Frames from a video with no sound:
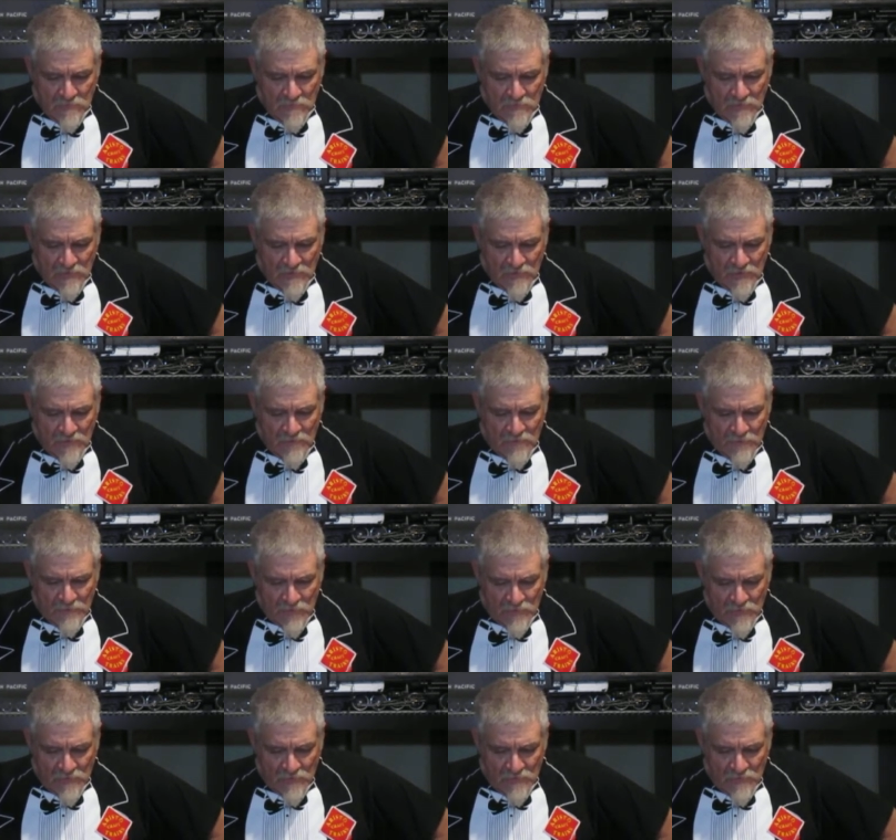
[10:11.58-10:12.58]
He gave him
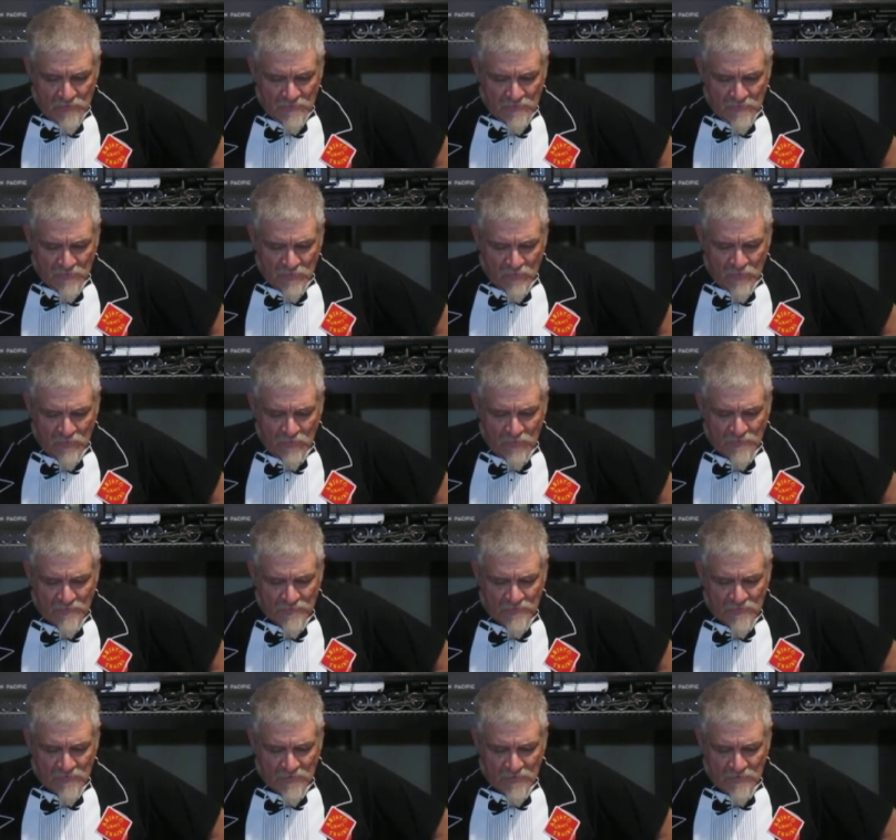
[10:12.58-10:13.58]
to a, a, whole bunch
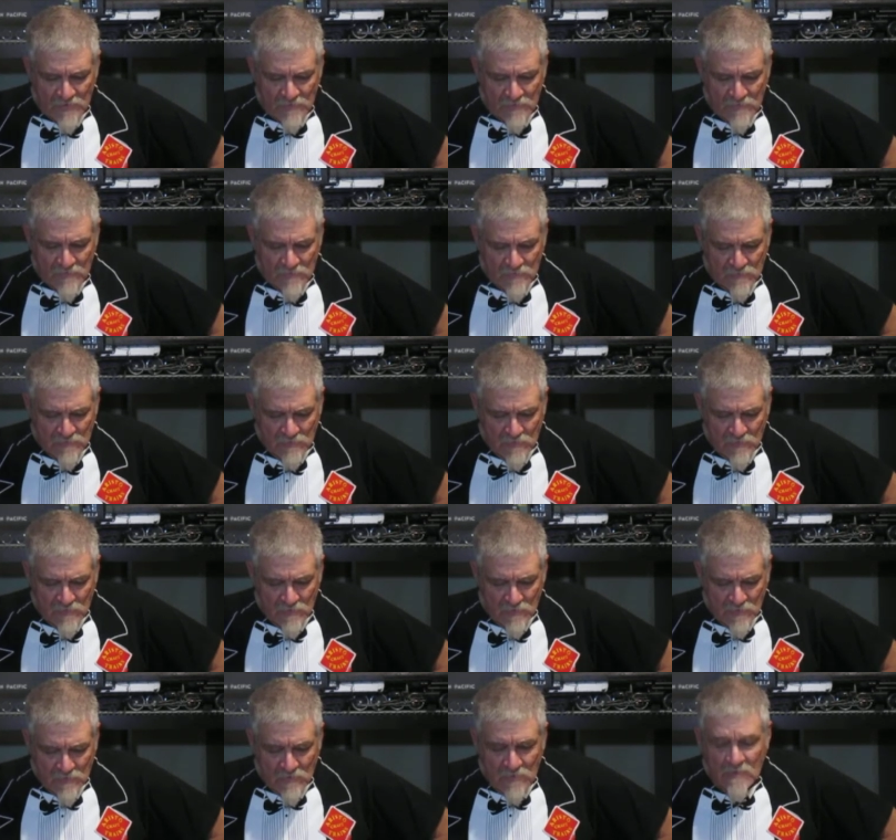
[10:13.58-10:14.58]
of land
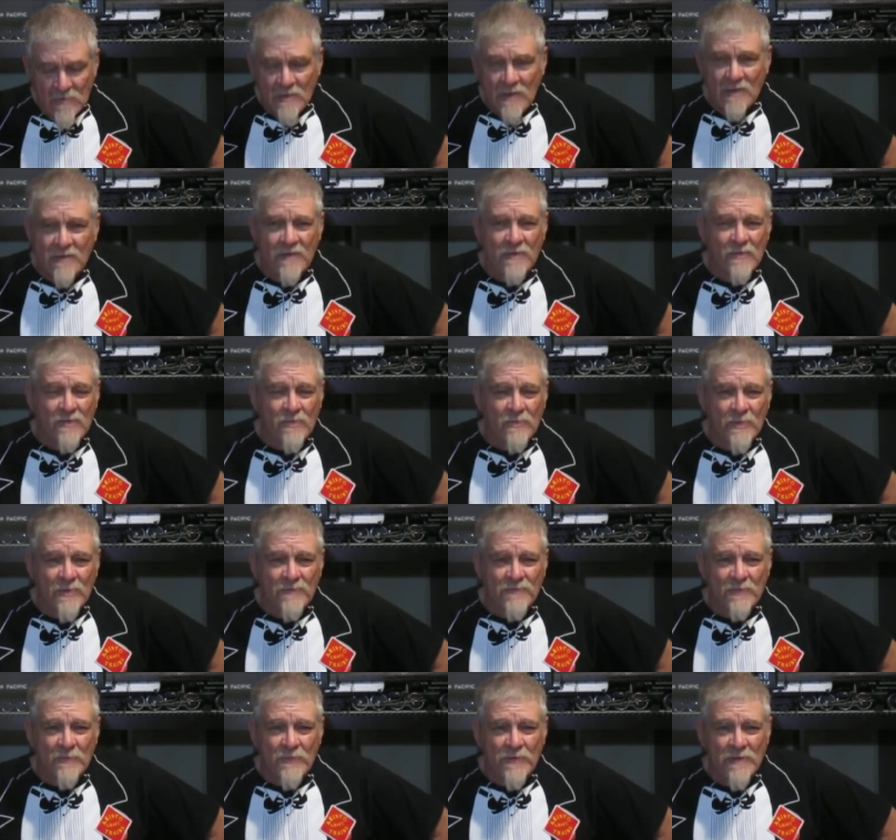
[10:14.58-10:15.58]
and killed a
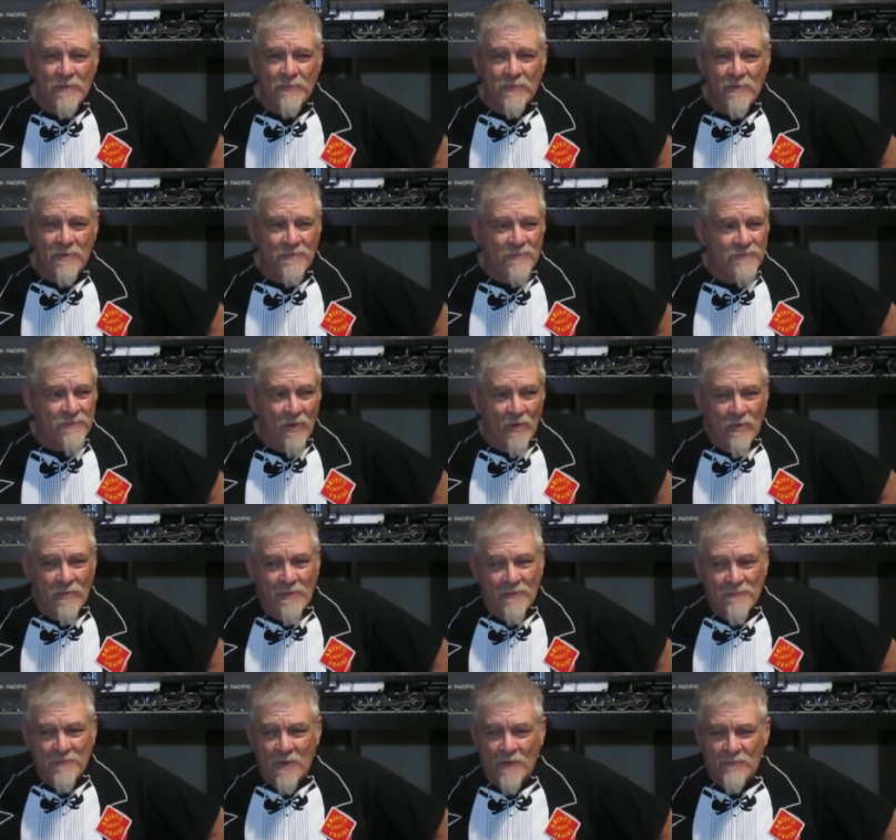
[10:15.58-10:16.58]
bunch of people. You say, oh,
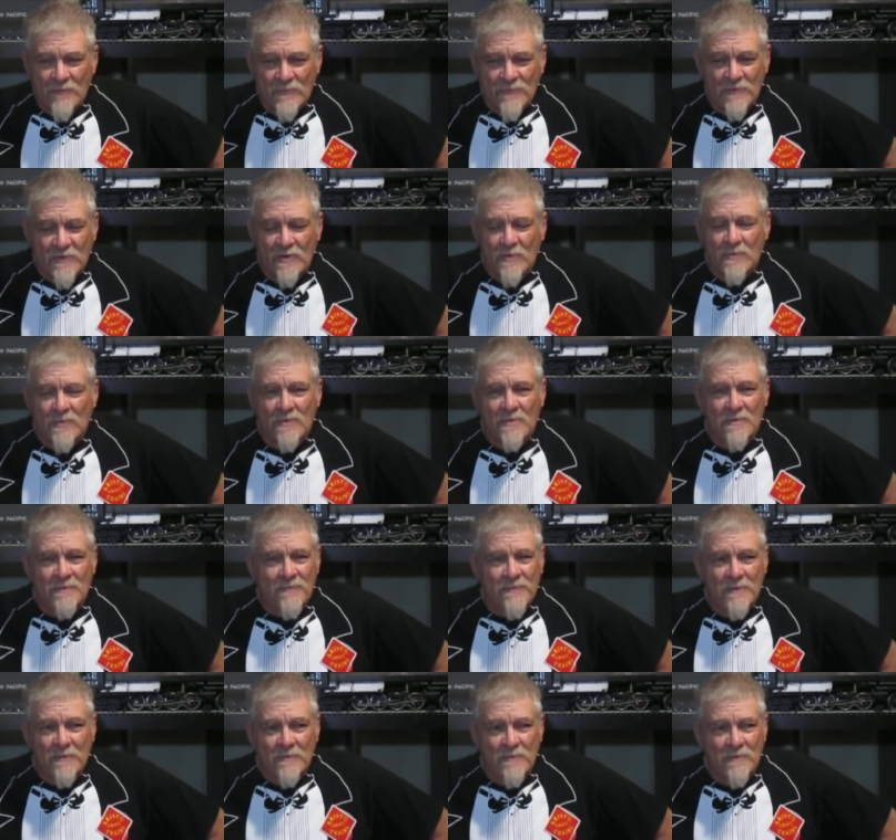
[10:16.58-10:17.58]
that's awful terrible. If
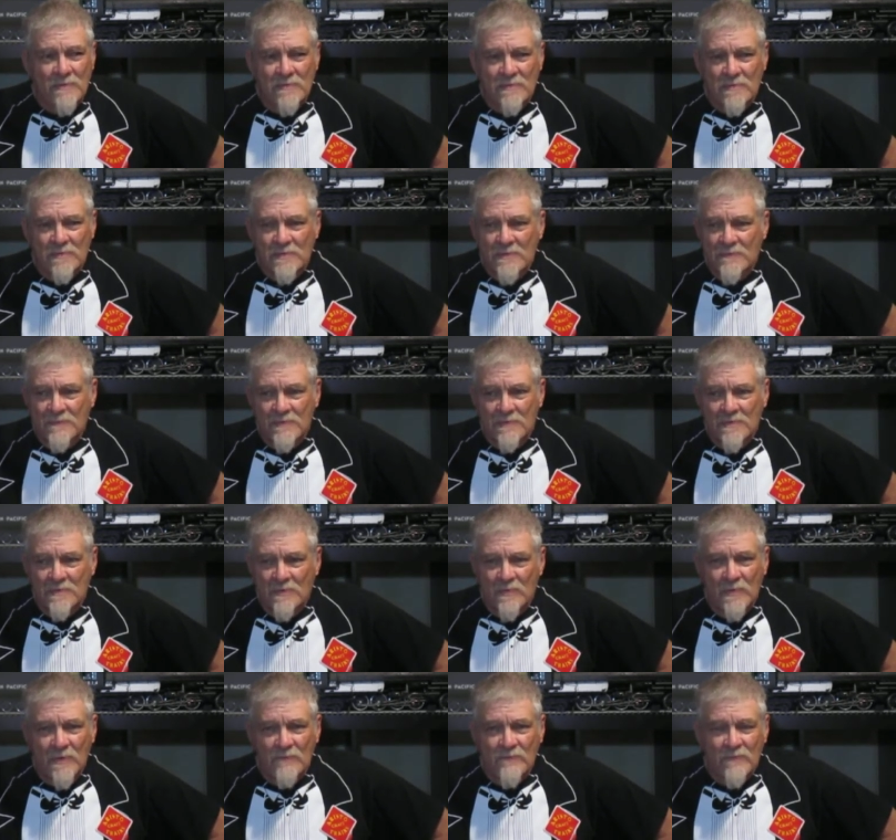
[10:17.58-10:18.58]
they were living
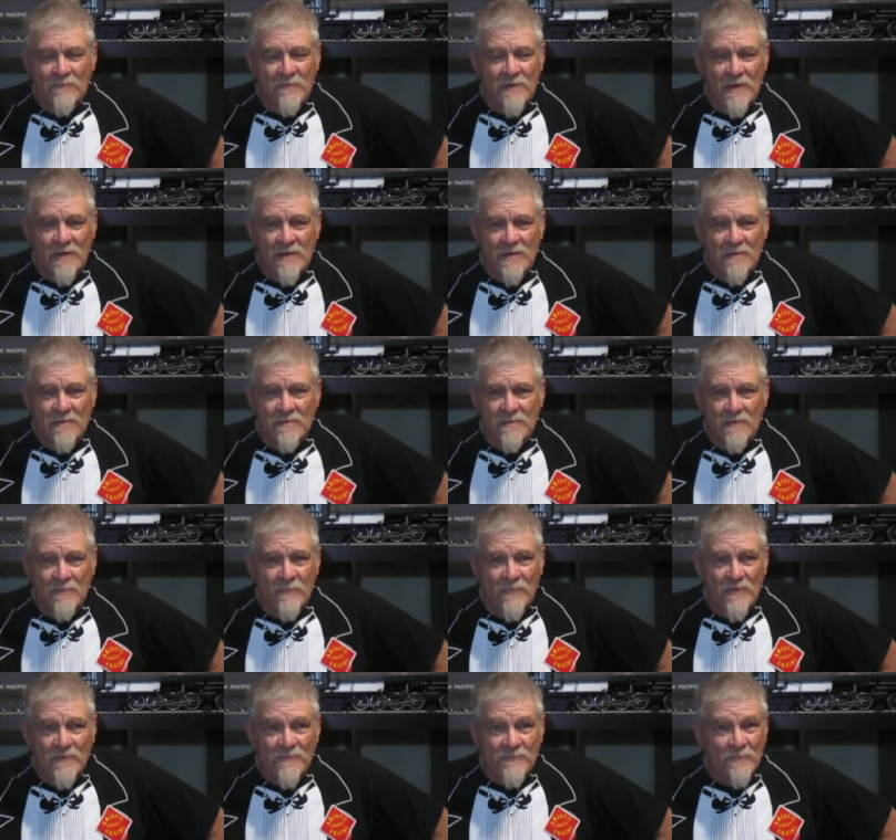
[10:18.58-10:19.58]
away from God, the
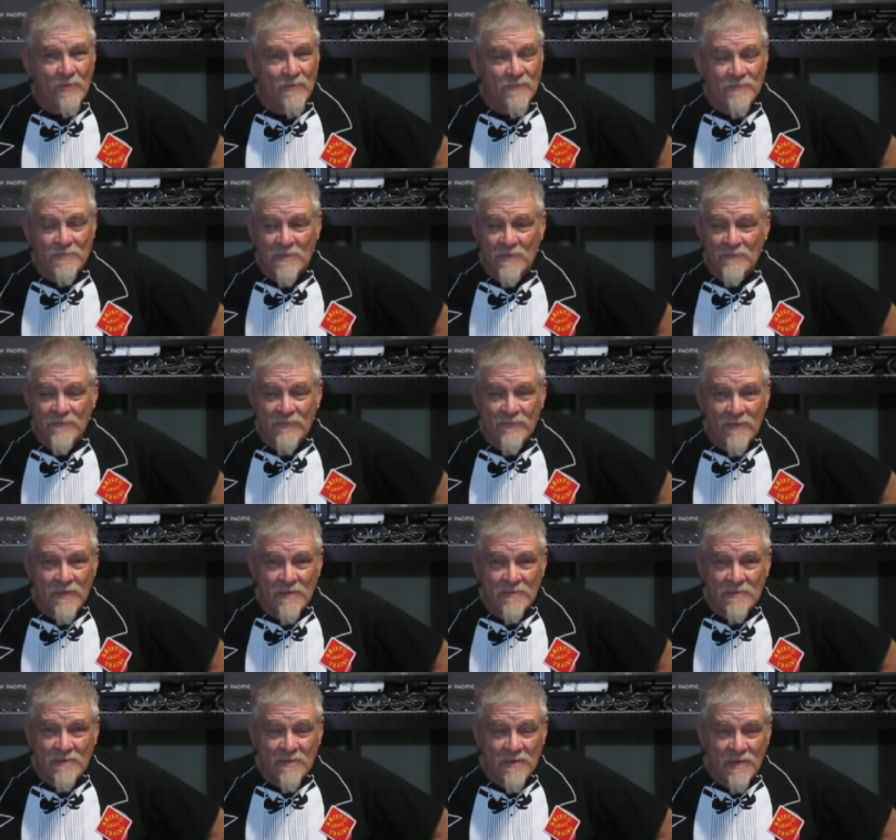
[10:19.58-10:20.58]
best, most loving
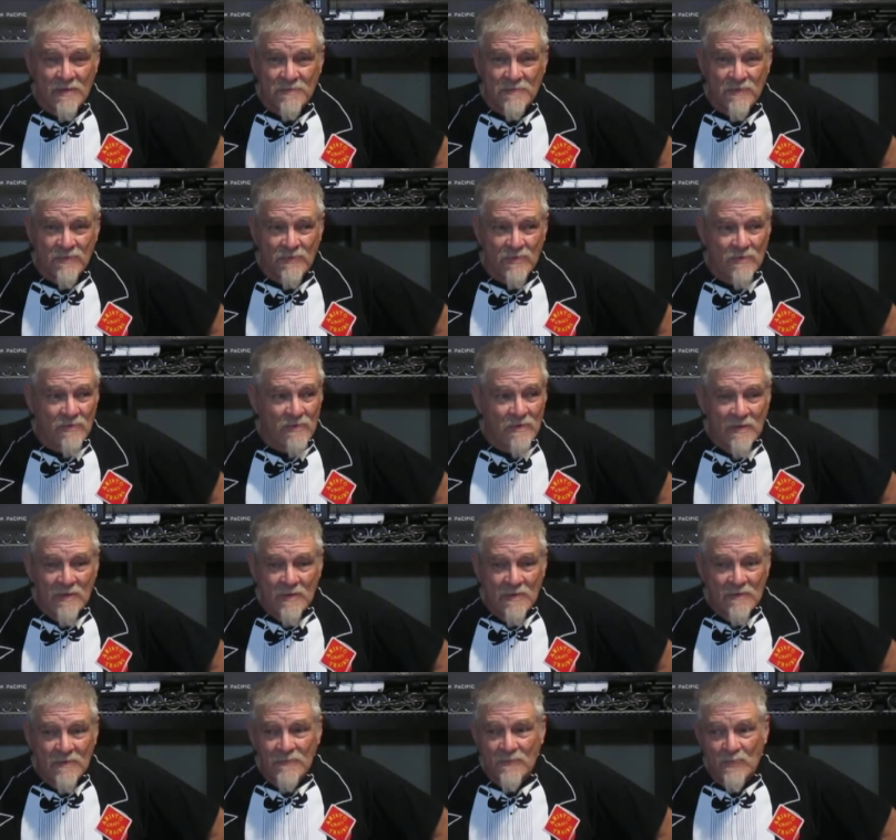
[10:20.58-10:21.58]
thing that God can do
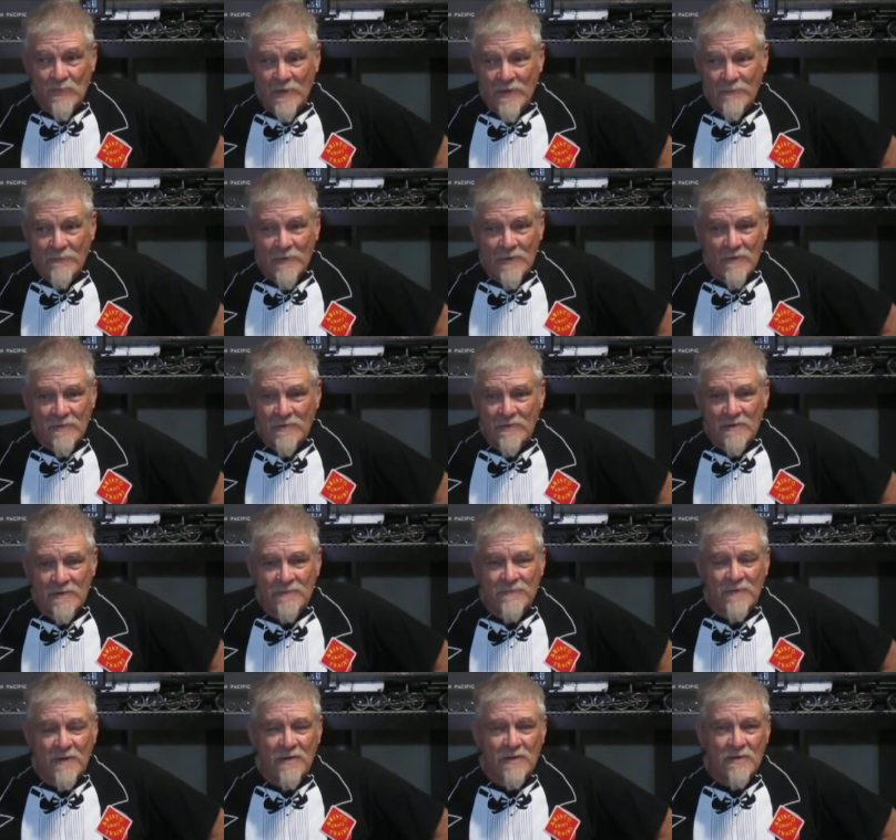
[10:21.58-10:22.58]
is wipe out an
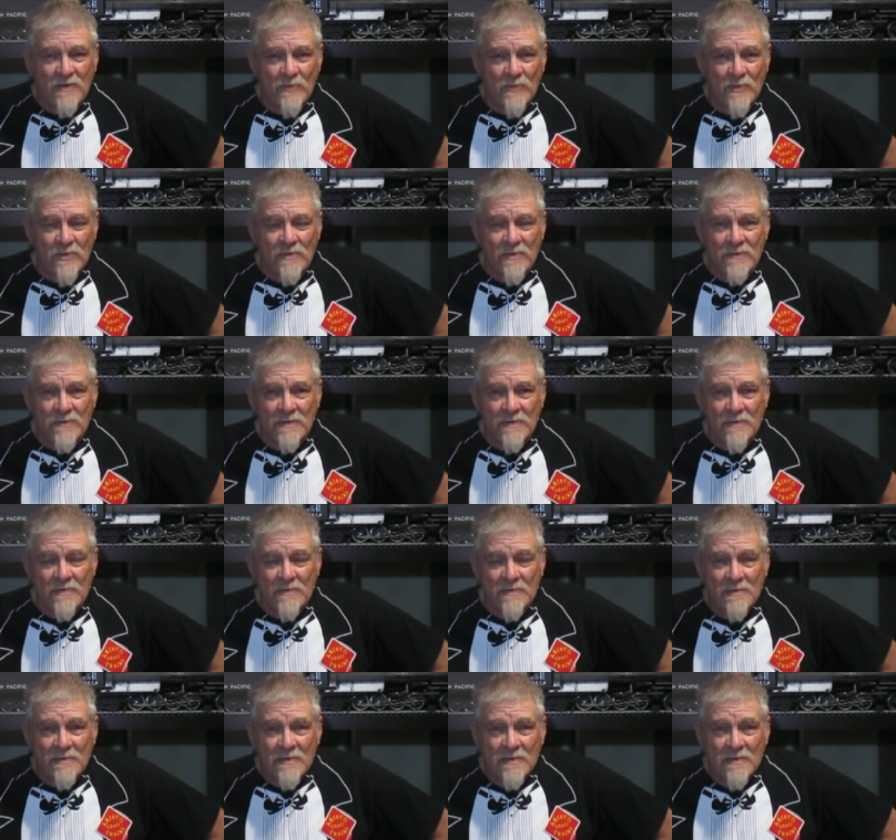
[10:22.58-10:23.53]
entire community